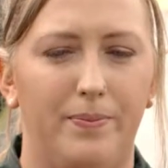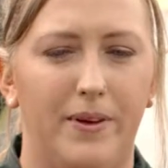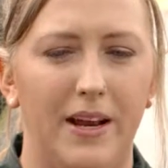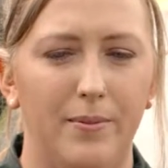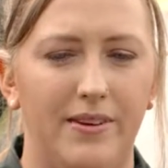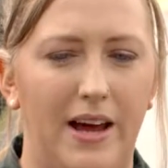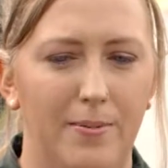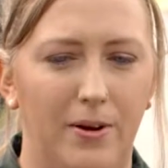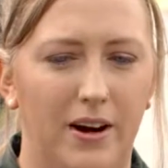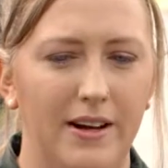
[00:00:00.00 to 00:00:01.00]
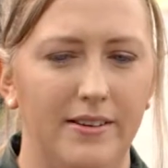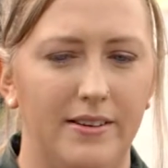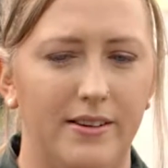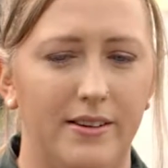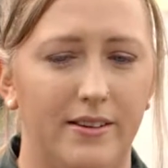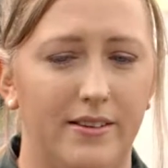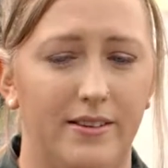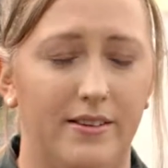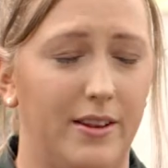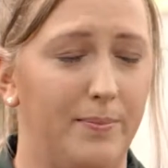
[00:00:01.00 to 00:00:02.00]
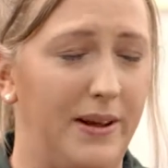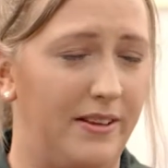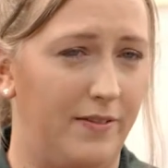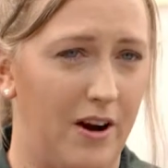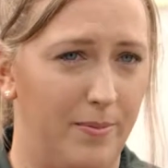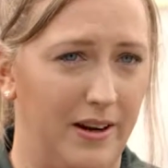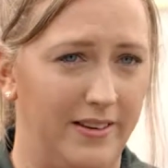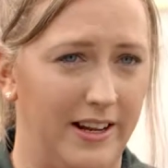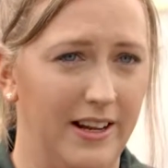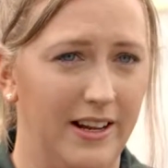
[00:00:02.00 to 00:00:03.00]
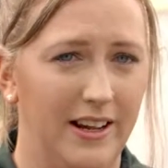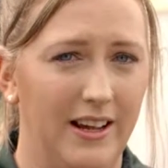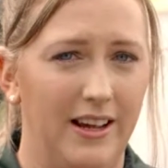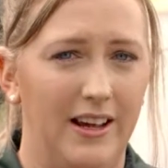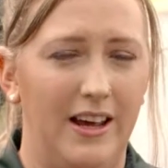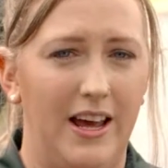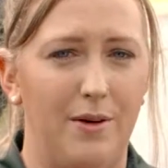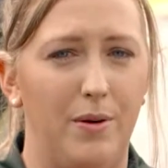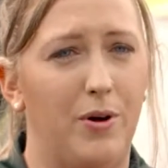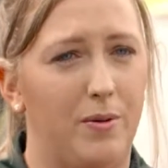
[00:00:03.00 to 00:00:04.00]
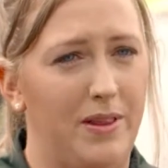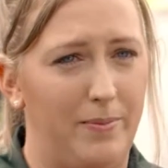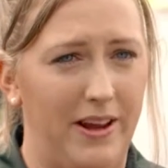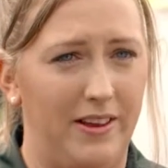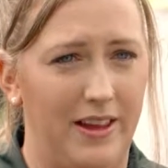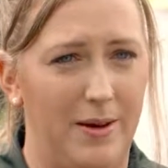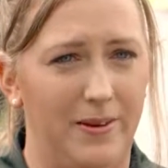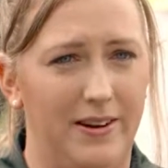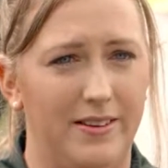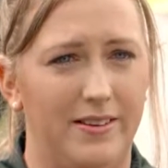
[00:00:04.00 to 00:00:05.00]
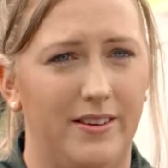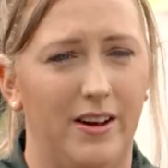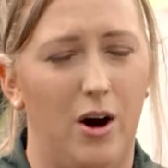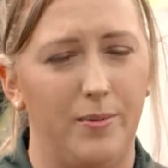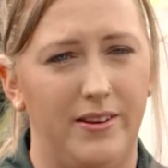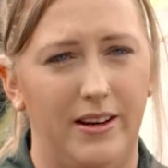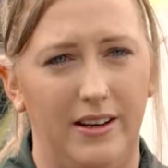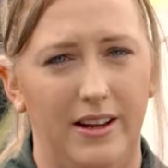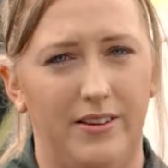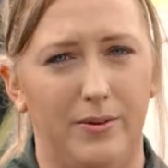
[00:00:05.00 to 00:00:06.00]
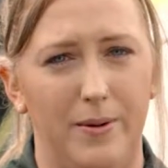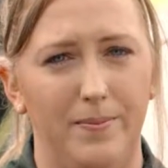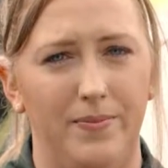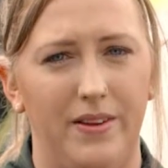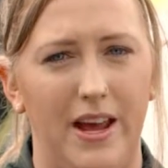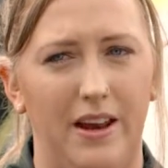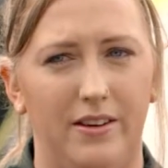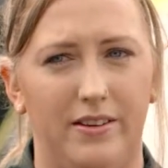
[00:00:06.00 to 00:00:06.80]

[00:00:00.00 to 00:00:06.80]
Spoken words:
get him stabilised to the best of our ability and we put him in the back of the ambulance. I'm sitting next to him and